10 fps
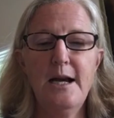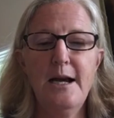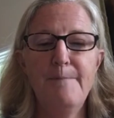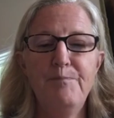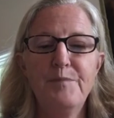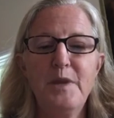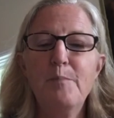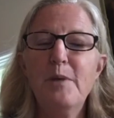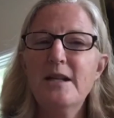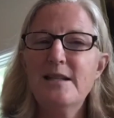
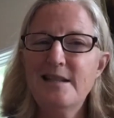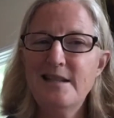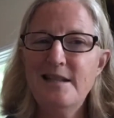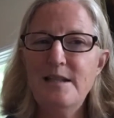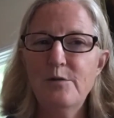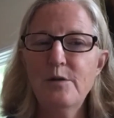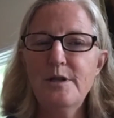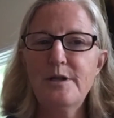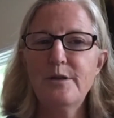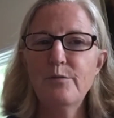But it didn't
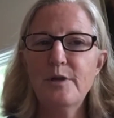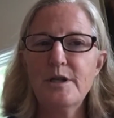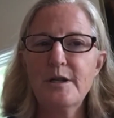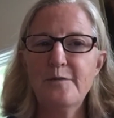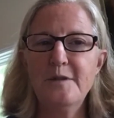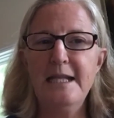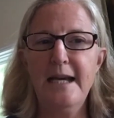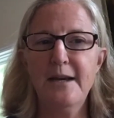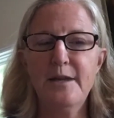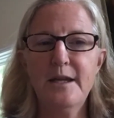decrease the risk of
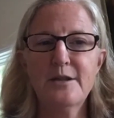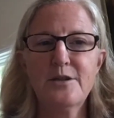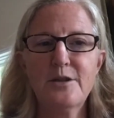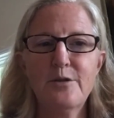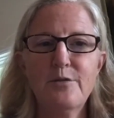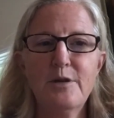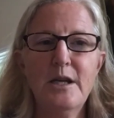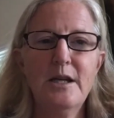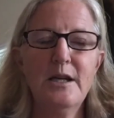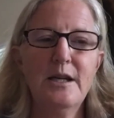death. And so,